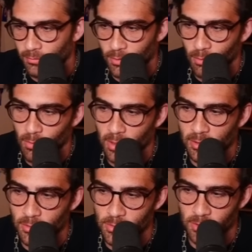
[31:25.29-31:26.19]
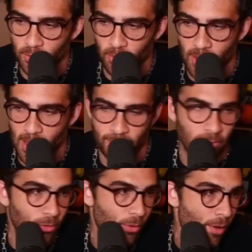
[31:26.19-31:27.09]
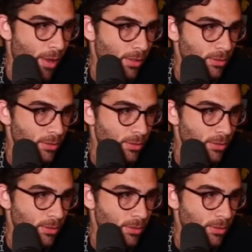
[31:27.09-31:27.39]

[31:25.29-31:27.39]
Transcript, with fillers: If you don't want to use it, you don't have to.